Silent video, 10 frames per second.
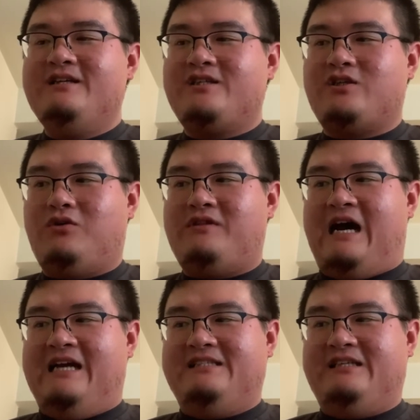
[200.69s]
So the
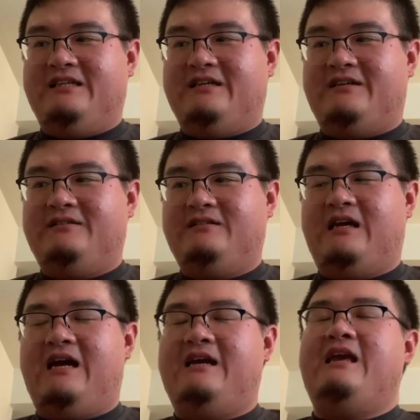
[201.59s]
idea
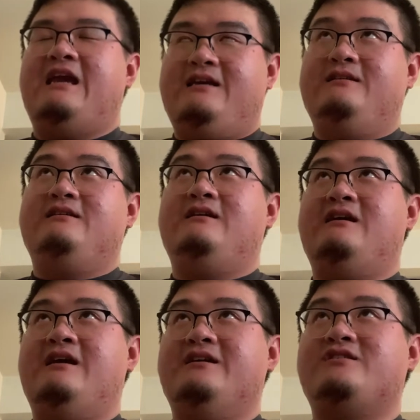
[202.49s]

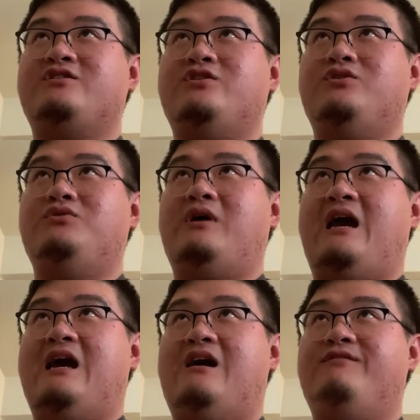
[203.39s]
is to
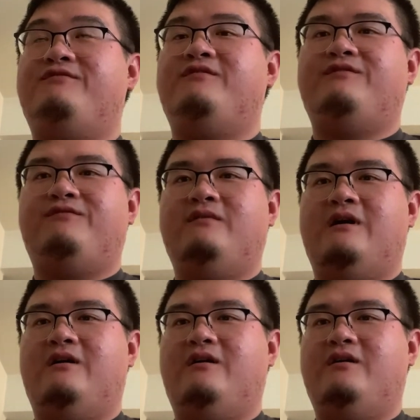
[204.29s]
have
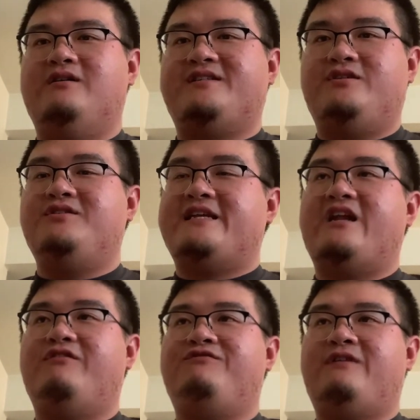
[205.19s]
to set
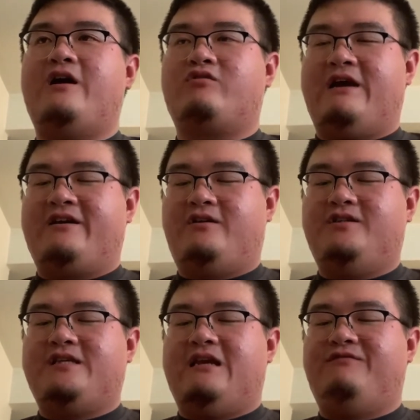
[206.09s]
off
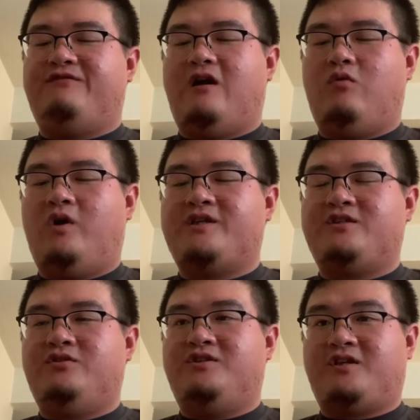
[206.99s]
firecrackers and fireworks
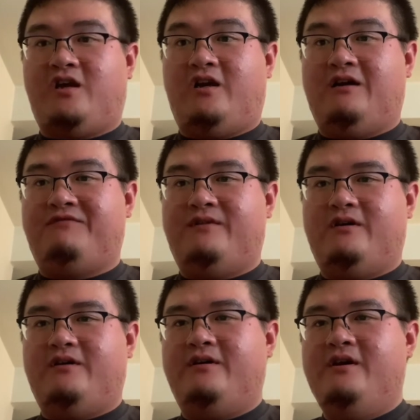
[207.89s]
to scare off
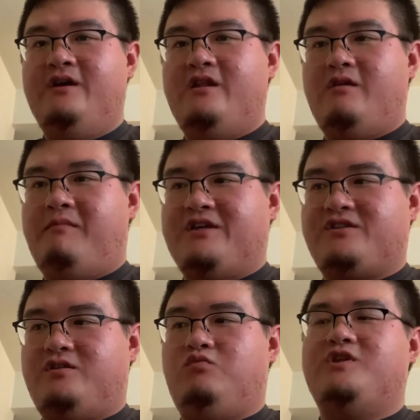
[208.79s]
the
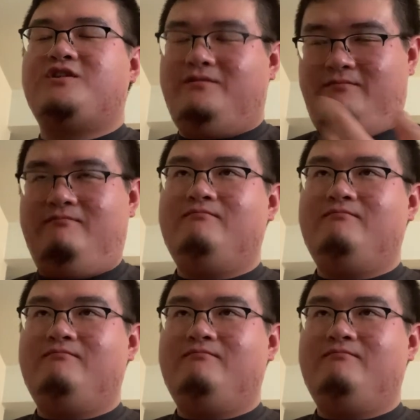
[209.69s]
monster, which